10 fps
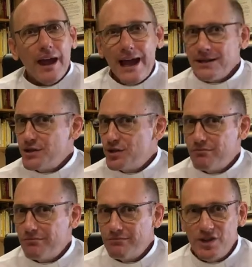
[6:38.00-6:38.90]
and
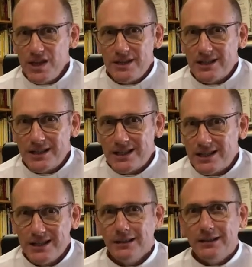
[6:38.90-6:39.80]
Jesus
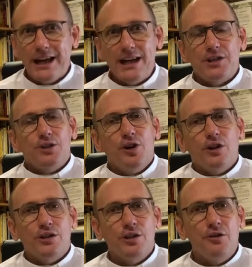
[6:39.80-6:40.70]
still has
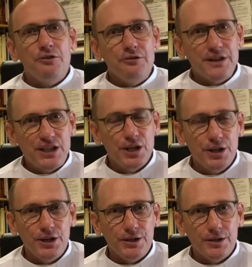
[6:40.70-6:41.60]
not
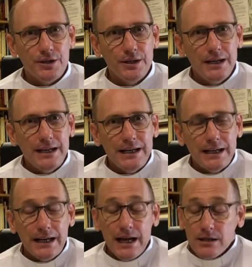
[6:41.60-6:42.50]
returned.
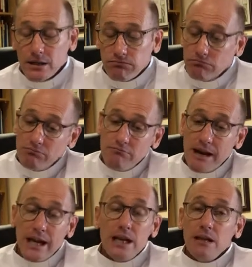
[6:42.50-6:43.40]
And
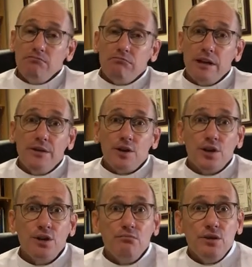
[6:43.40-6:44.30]
many in the
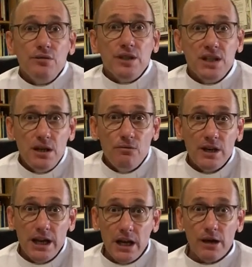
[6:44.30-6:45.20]
community were
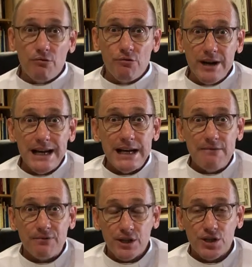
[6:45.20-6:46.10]
getting really
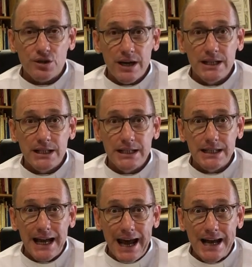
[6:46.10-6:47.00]

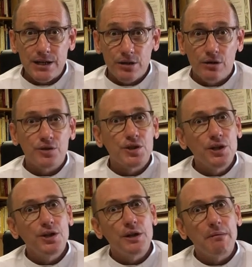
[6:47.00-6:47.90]
frustrated and
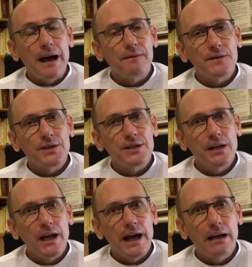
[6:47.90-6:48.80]
concerned about this
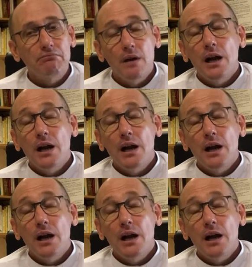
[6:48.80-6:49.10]
delay.